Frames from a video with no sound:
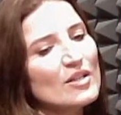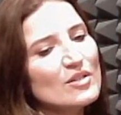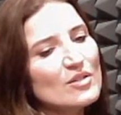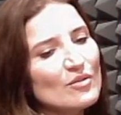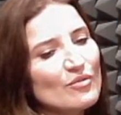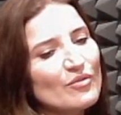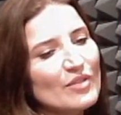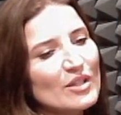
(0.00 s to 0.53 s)

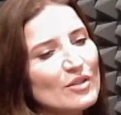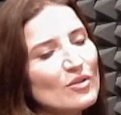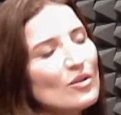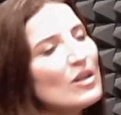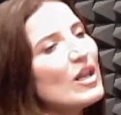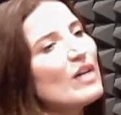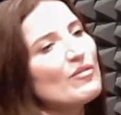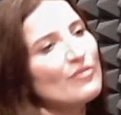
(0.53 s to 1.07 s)
to feel
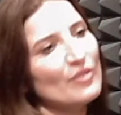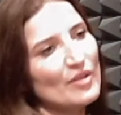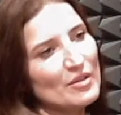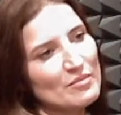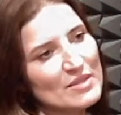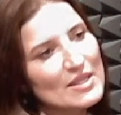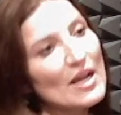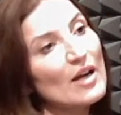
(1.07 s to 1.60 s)
love for
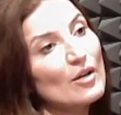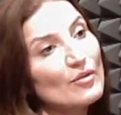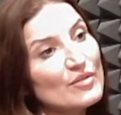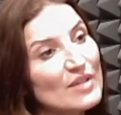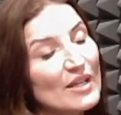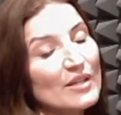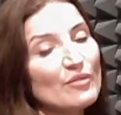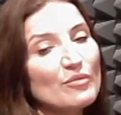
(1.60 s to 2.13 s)
themselves.
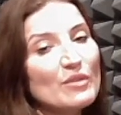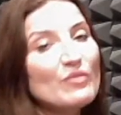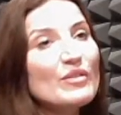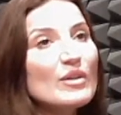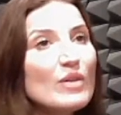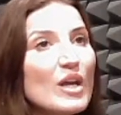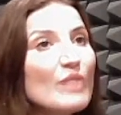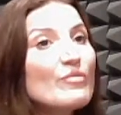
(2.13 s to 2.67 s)
And if we
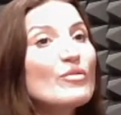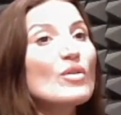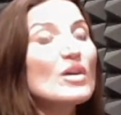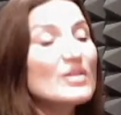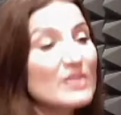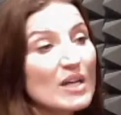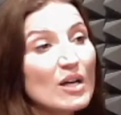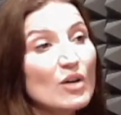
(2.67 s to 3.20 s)
feel love for
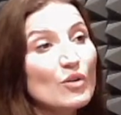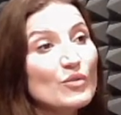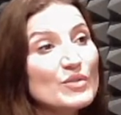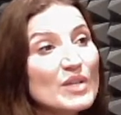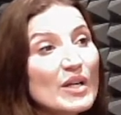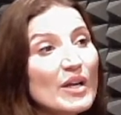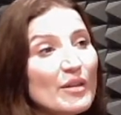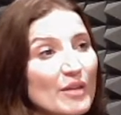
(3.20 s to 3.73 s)
ourselves,
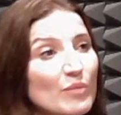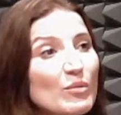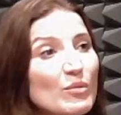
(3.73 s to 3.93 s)
then